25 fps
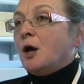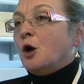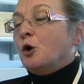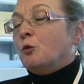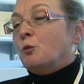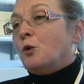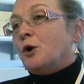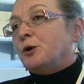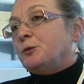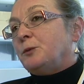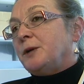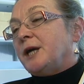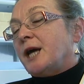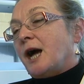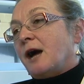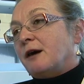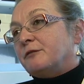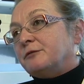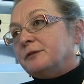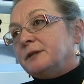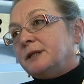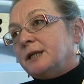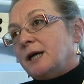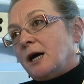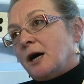What we
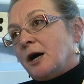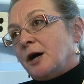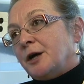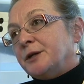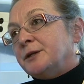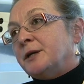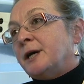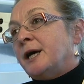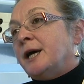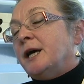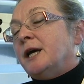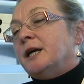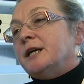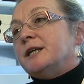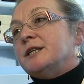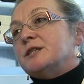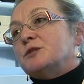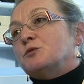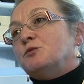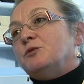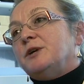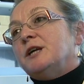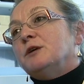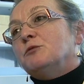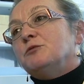have done
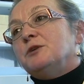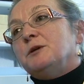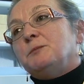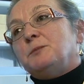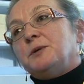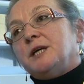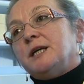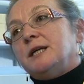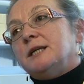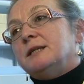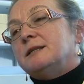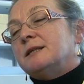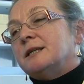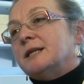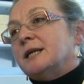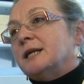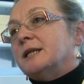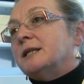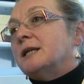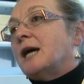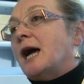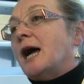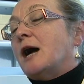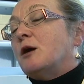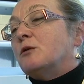is we
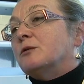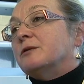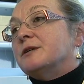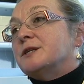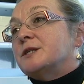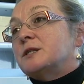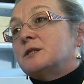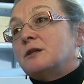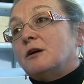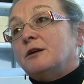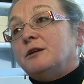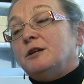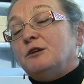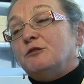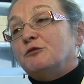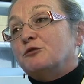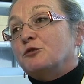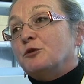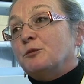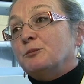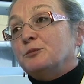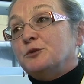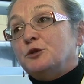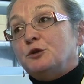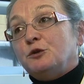repeated our study
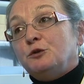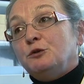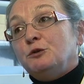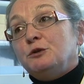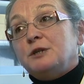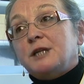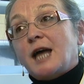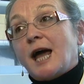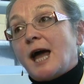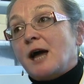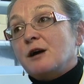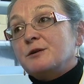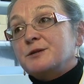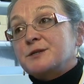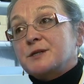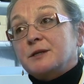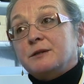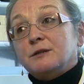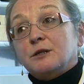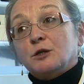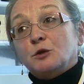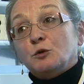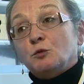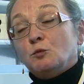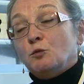from
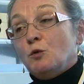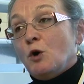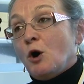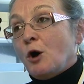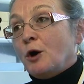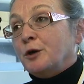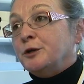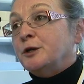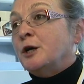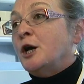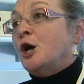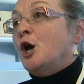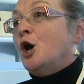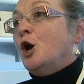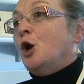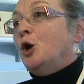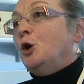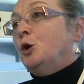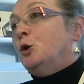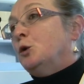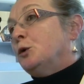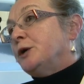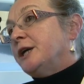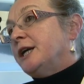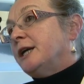2001,
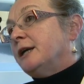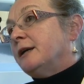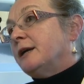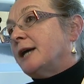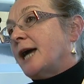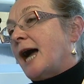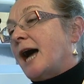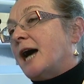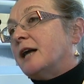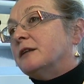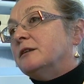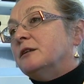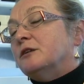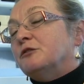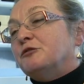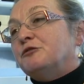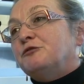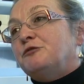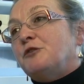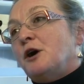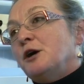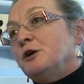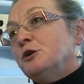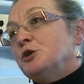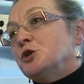looking at the
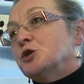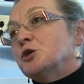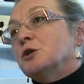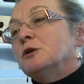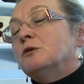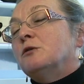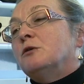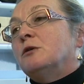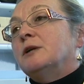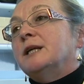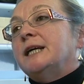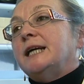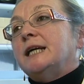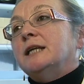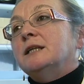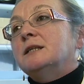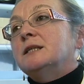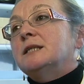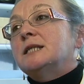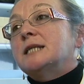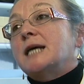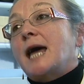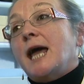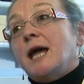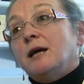functional
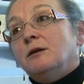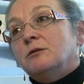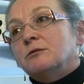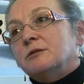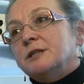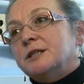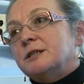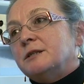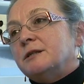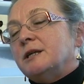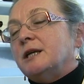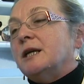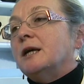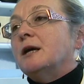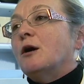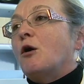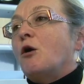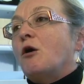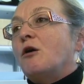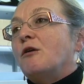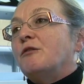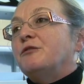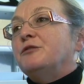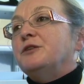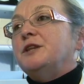integrity
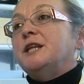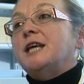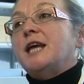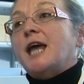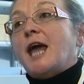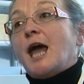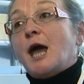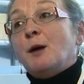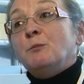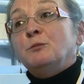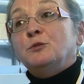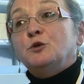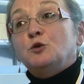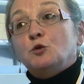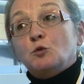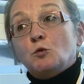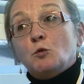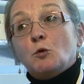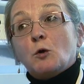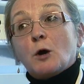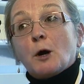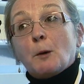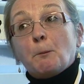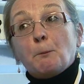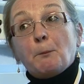of the
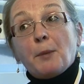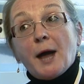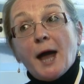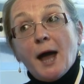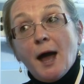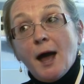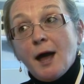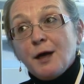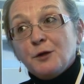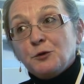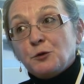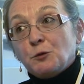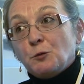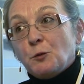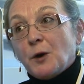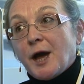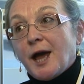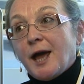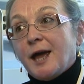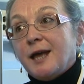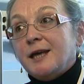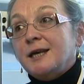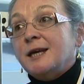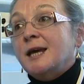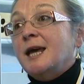mTOR
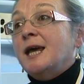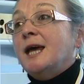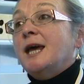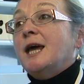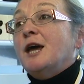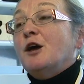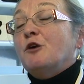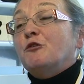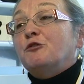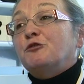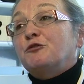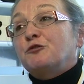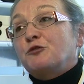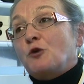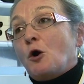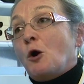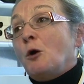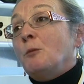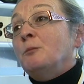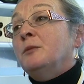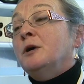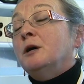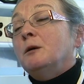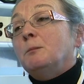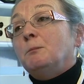pathway
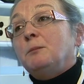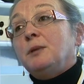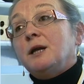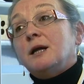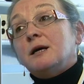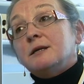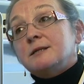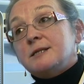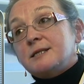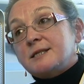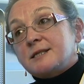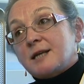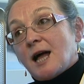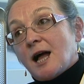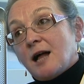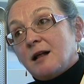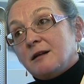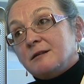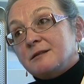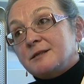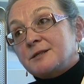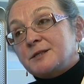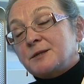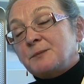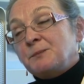from blood
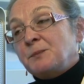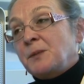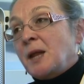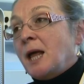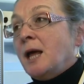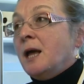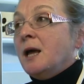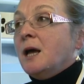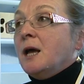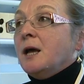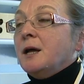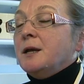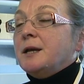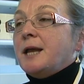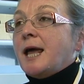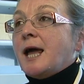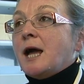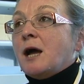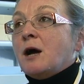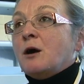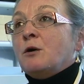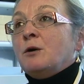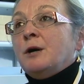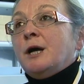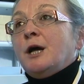cells.
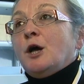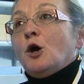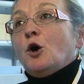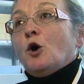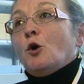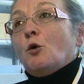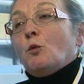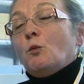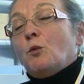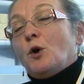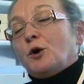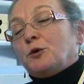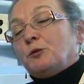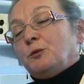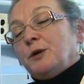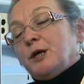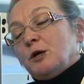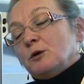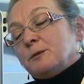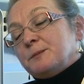Now, what we